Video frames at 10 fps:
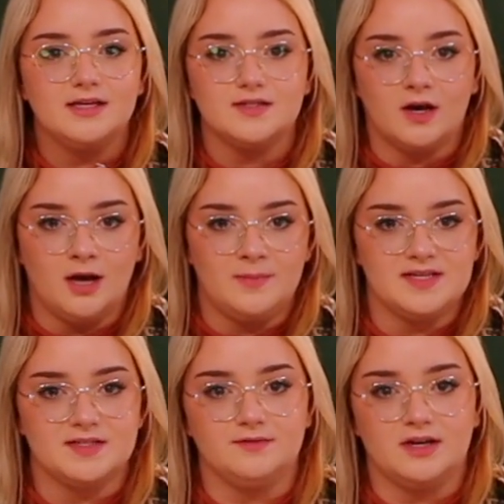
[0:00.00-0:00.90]
taught
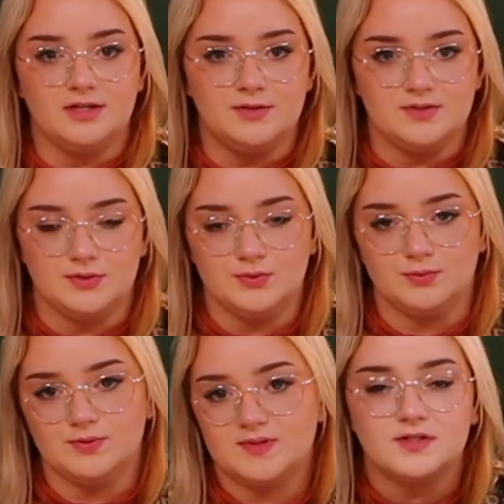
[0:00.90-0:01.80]
myself how to use the
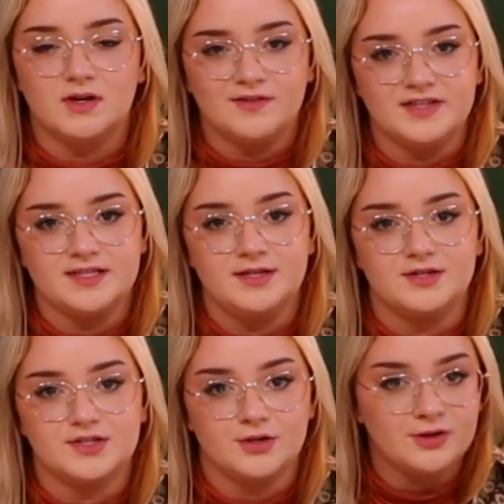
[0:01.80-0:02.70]
tools. So obviously
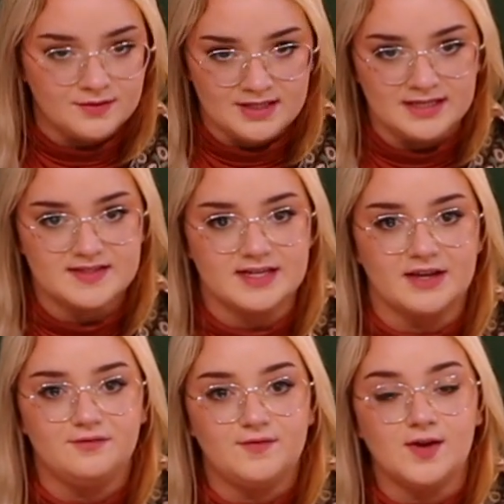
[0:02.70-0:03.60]
there's certain things that I
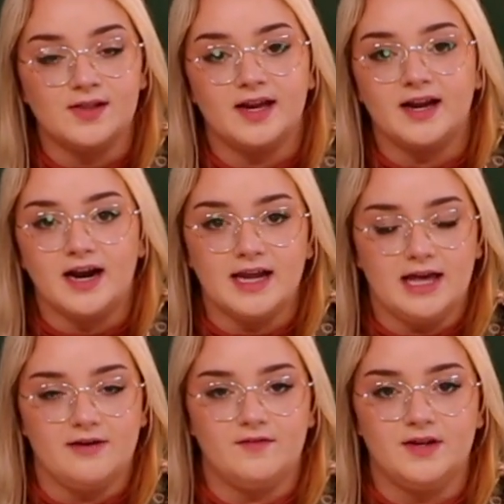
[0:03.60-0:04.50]
feel like I
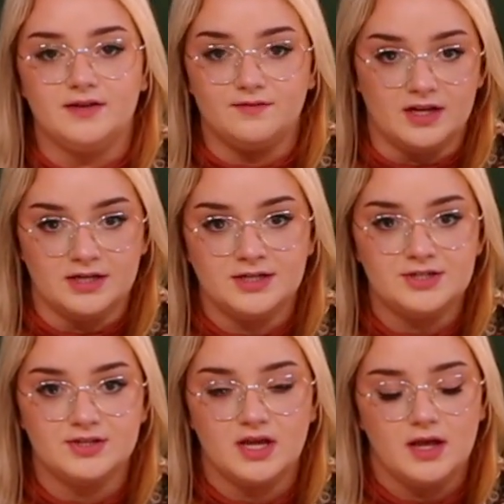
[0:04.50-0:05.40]
have an
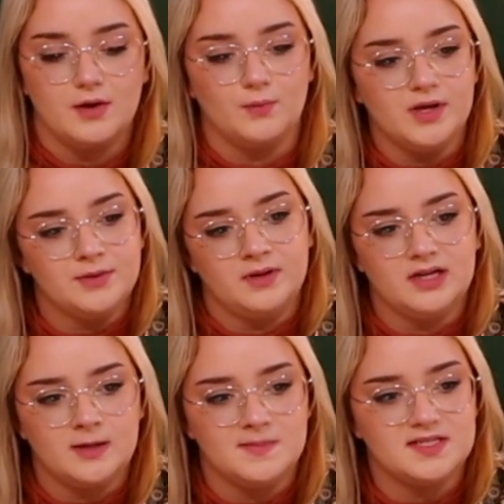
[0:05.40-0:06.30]
advantage with when it
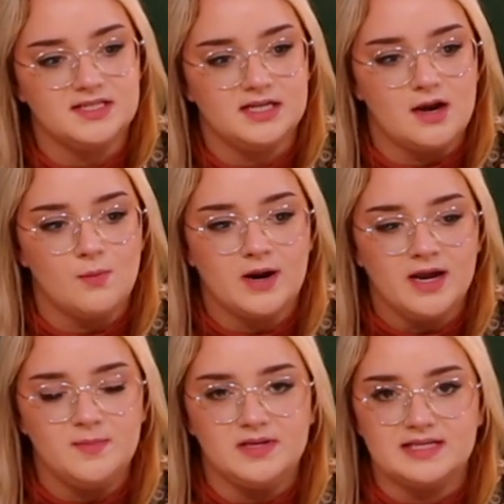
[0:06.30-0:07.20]
comes to
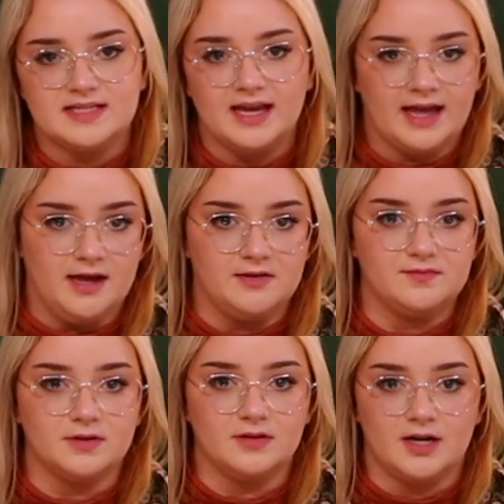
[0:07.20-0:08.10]
DIY, because I have
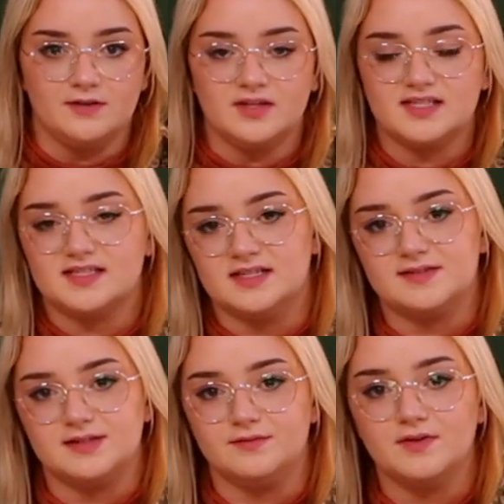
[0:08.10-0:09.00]
a lot of
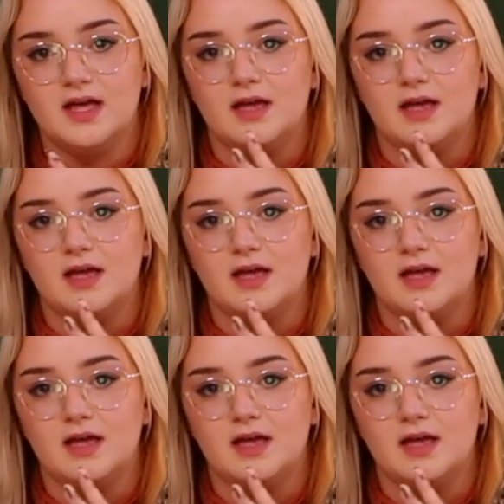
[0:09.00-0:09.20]
extensive